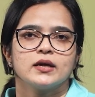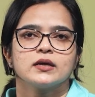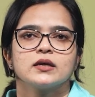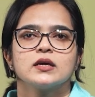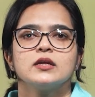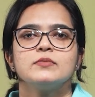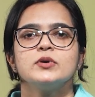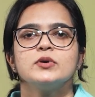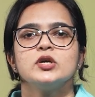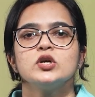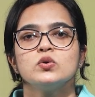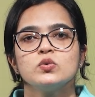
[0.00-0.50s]

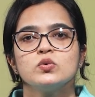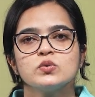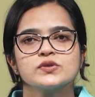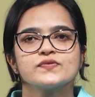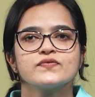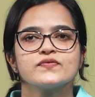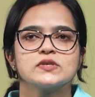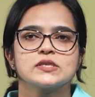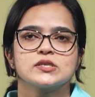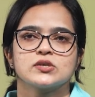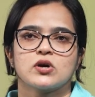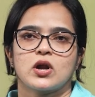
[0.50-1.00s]
can be used
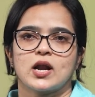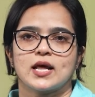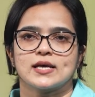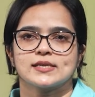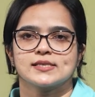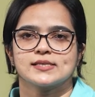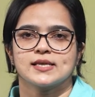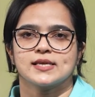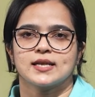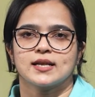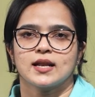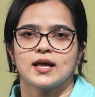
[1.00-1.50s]
for solar
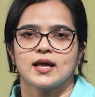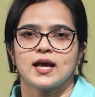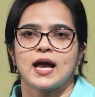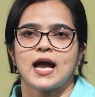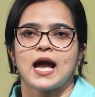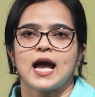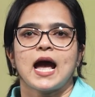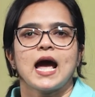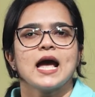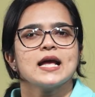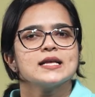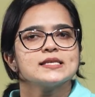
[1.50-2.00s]
cell,
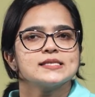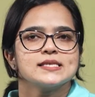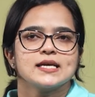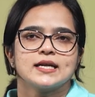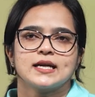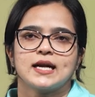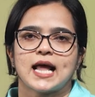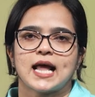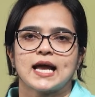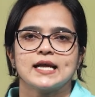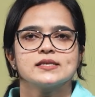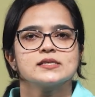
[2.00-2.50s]
and
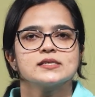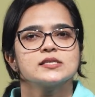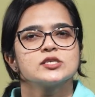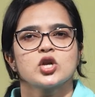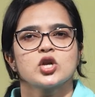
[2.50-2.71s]
sunlight is